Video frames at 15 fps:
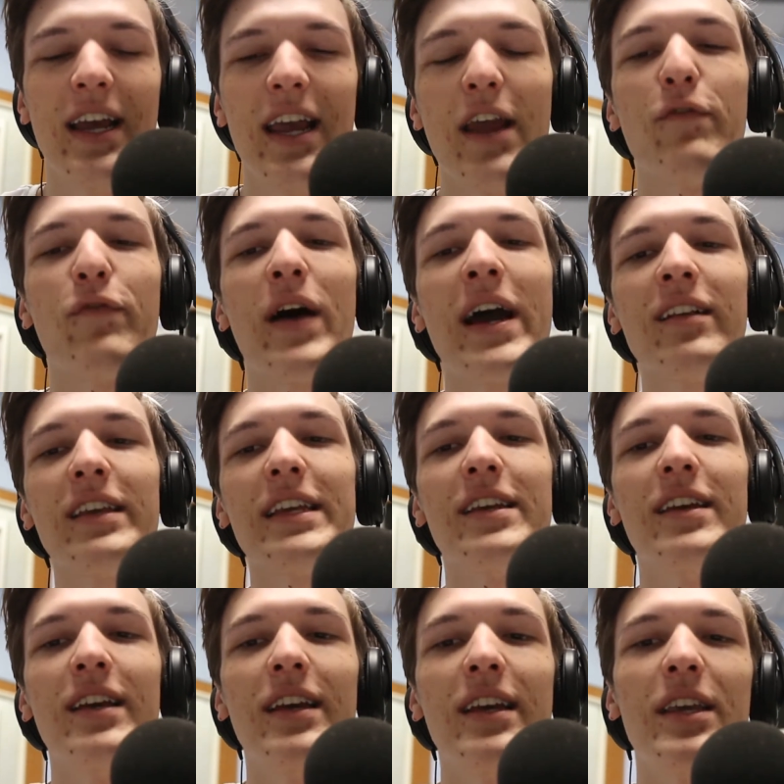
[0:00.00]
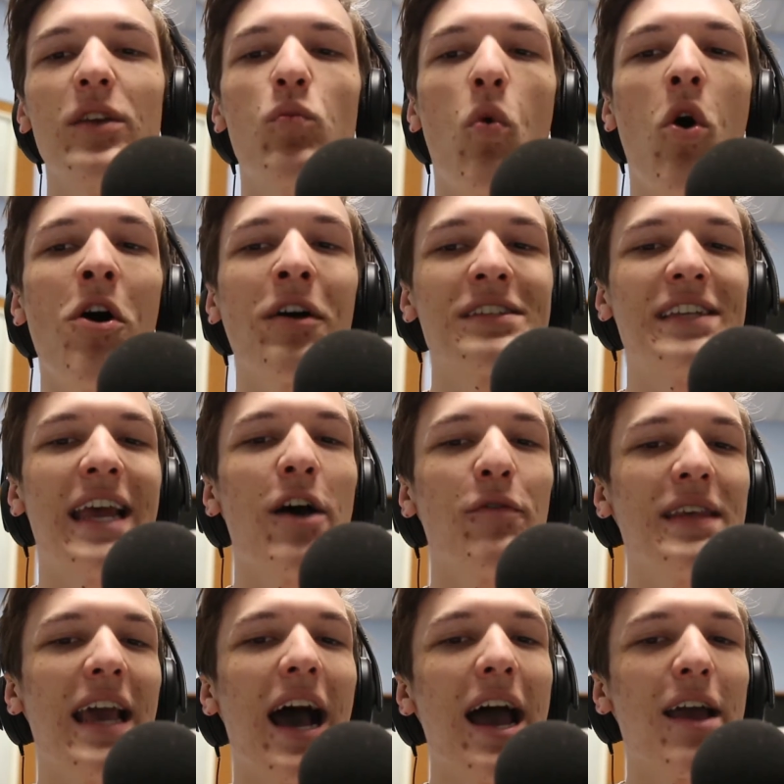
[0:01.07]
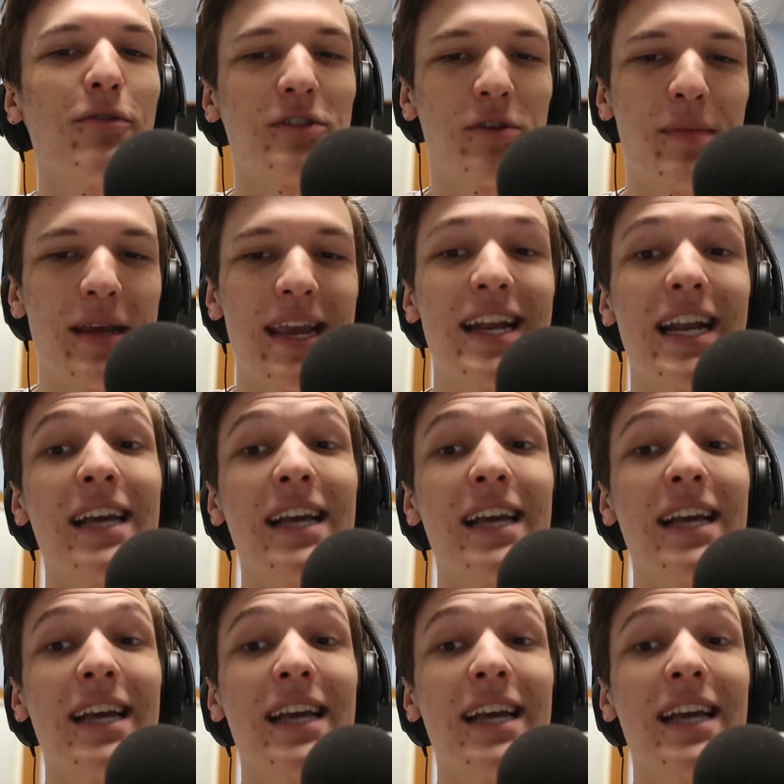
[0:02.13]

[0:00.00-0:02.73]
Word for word: And finally, he walks down the aisle to me,